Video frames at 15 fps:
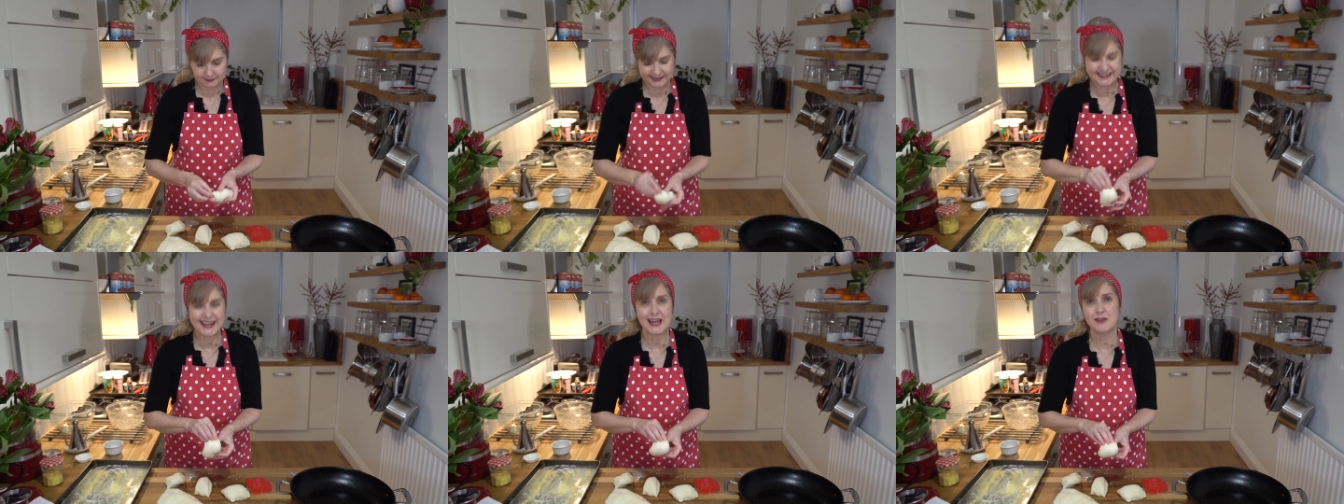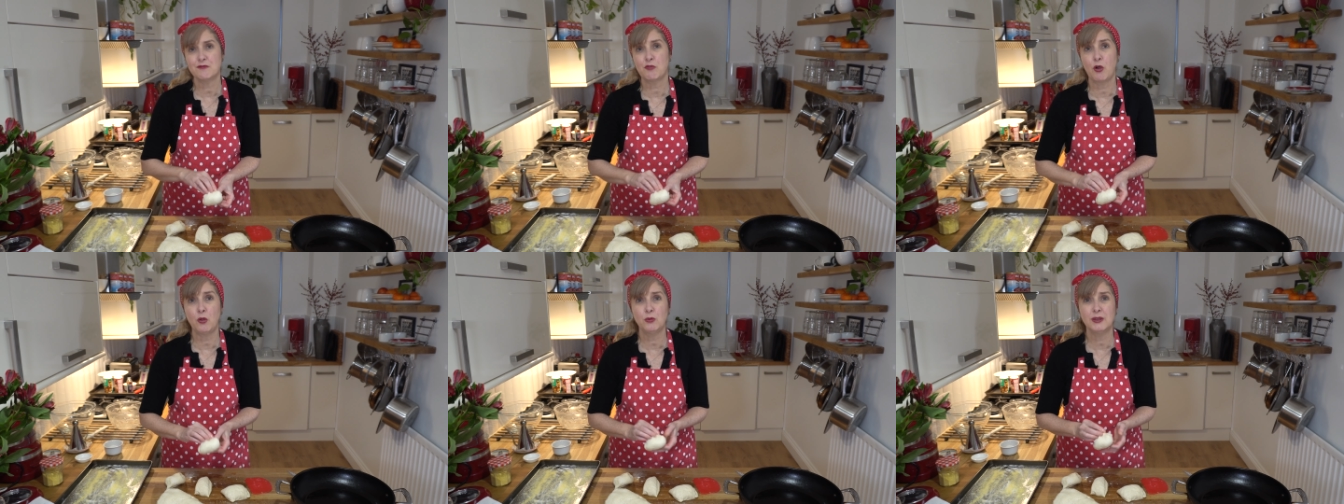You can
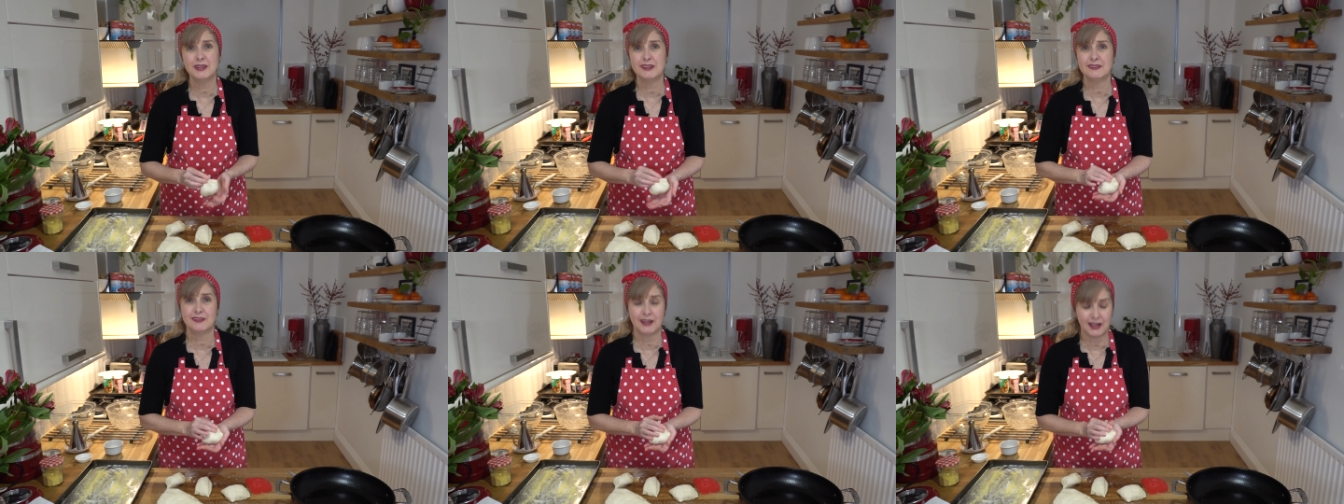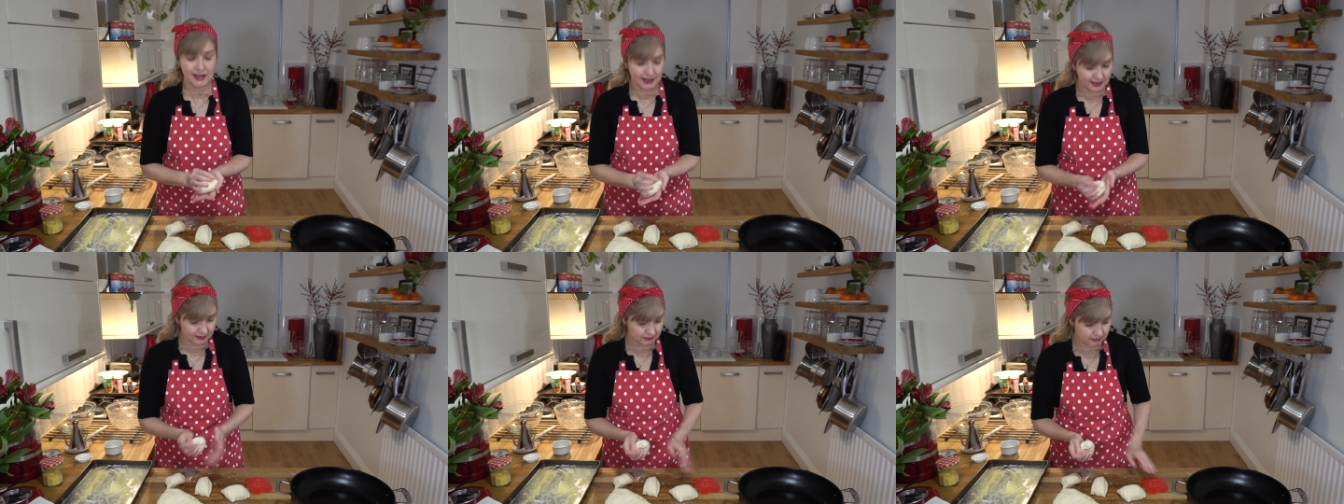roll it
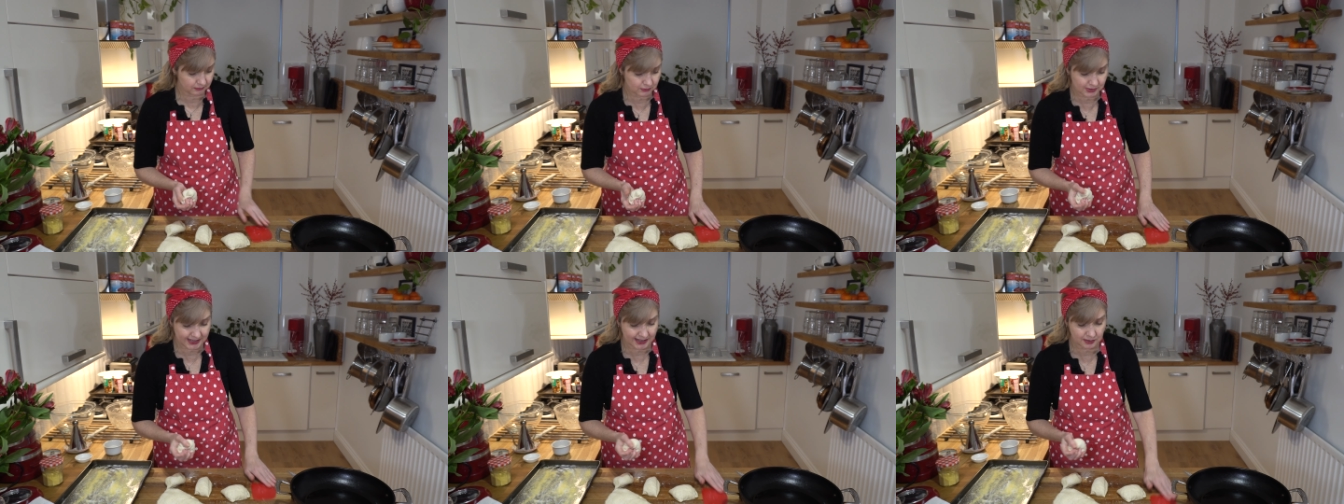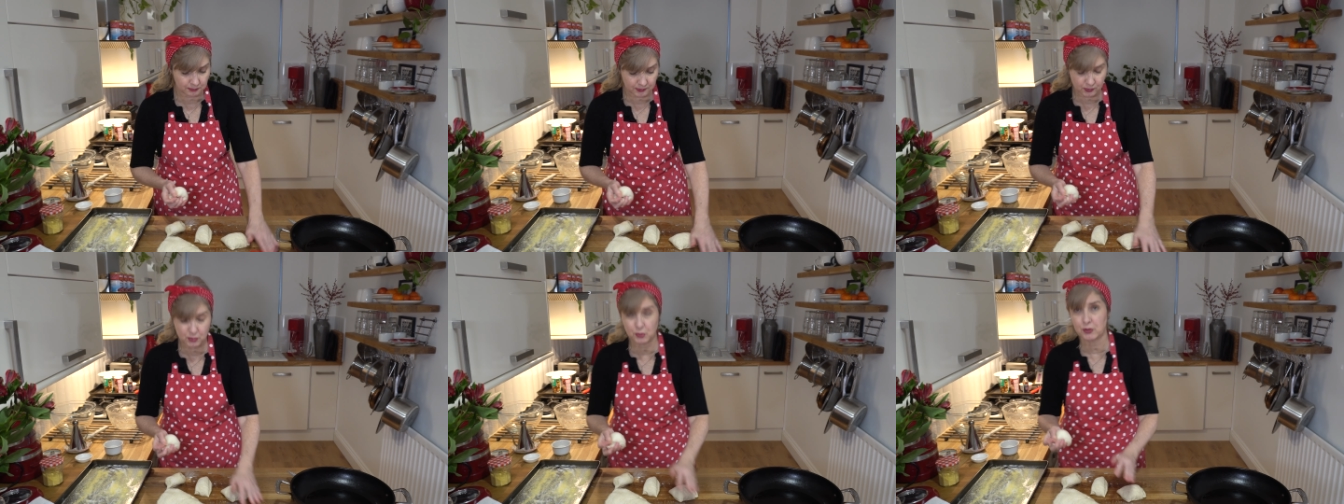and cut it
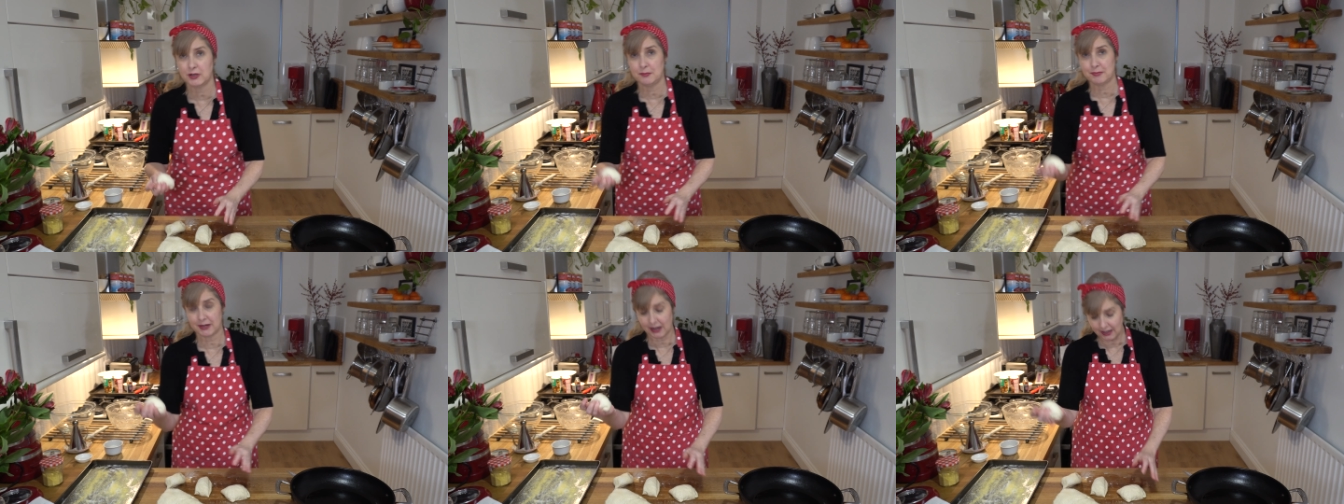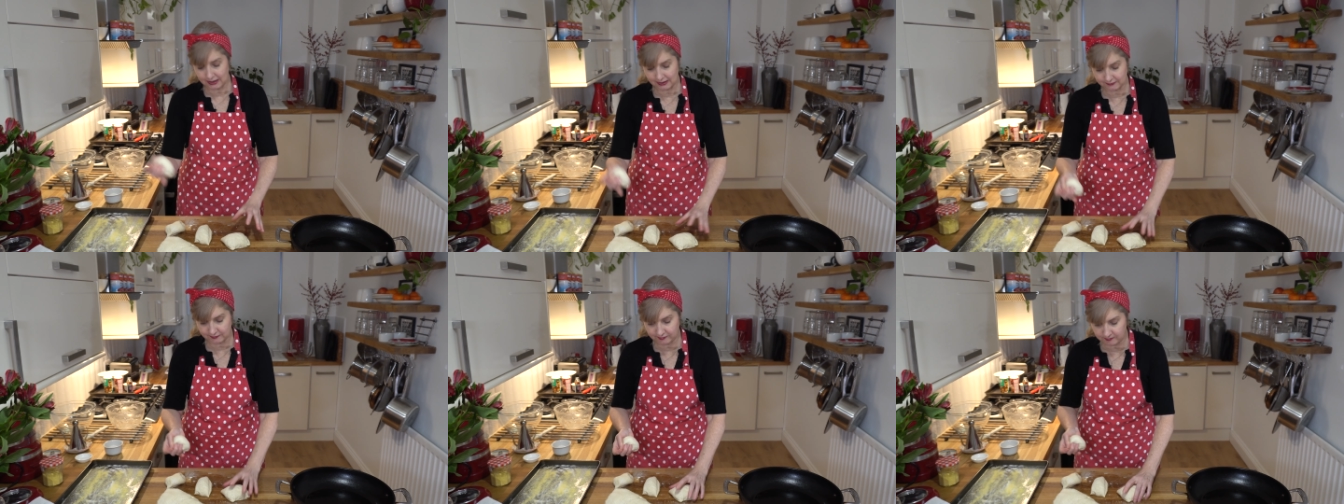with a cookie, but I
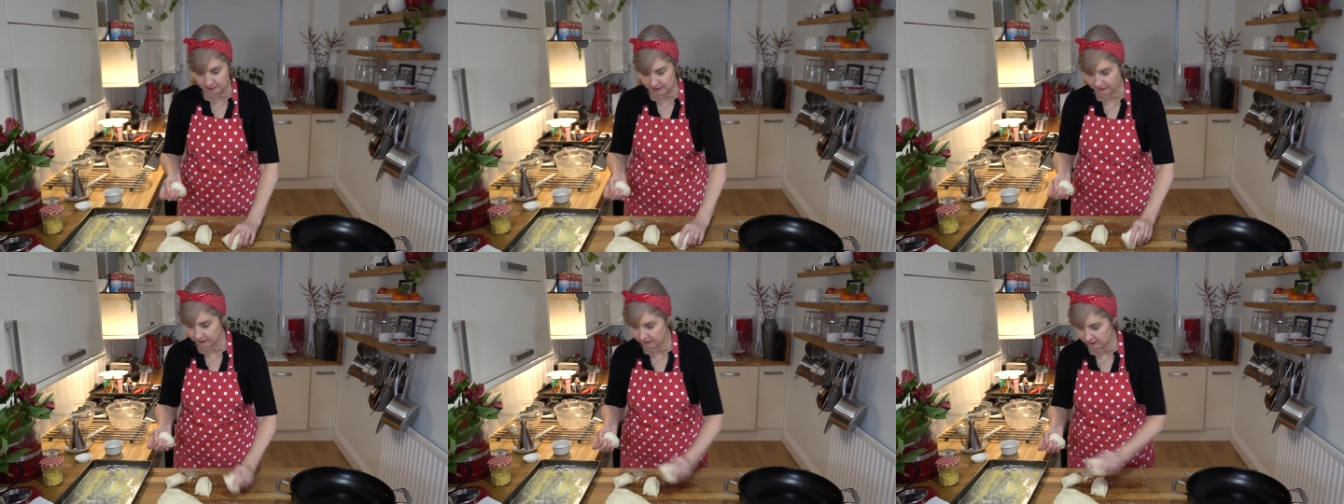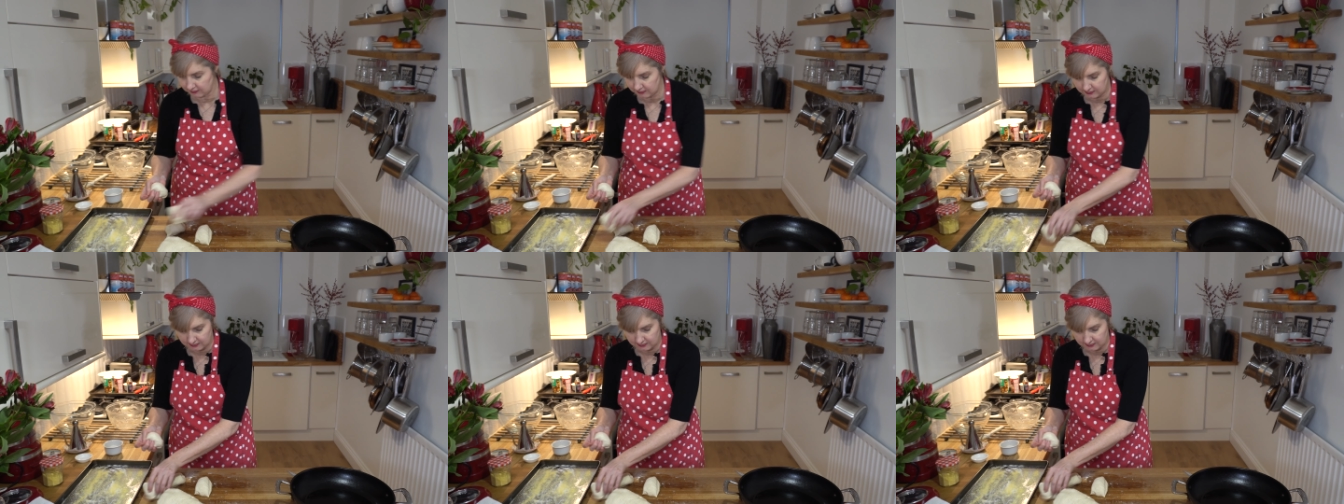like this method.